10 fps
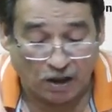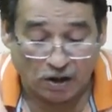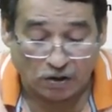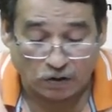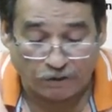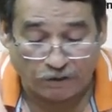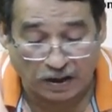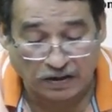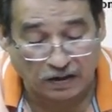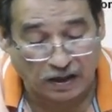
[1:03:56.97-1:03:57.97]
So
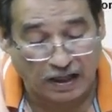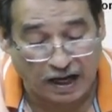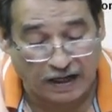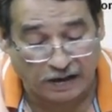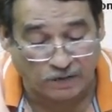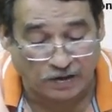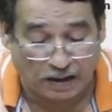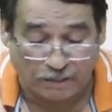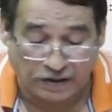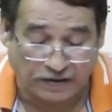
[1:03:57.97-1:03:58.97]
first three items are
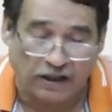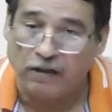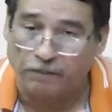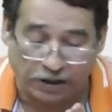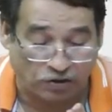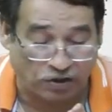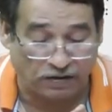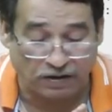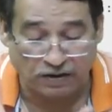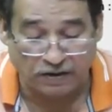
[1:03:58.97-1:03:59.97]
basically purchases